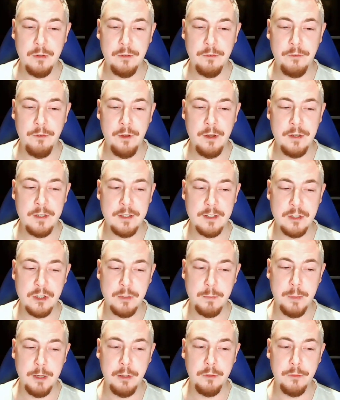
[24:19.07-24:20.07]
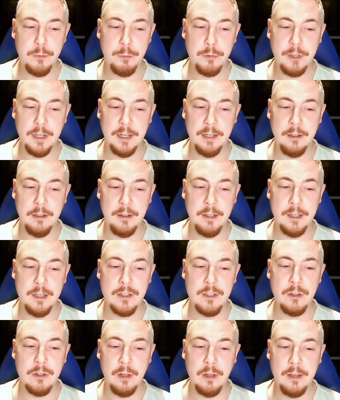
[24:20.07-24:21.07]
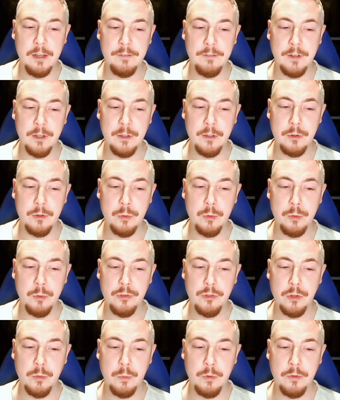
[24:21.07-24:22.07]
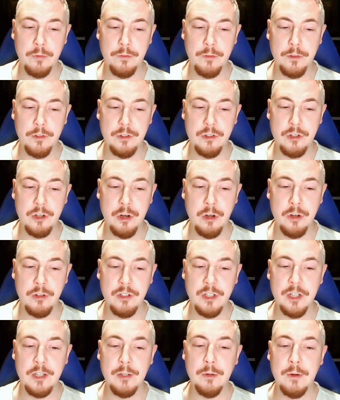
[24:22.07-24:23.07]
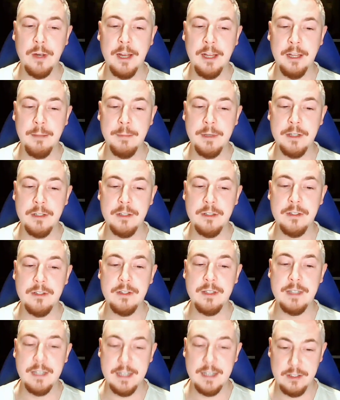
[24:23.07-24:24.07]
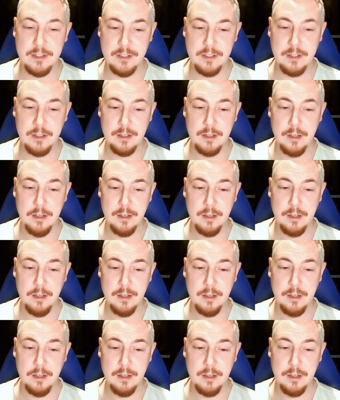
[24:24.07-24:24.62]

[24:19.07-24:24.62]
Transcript: The first is a spell for bringing luck into your life, and also one for charging your element's disc.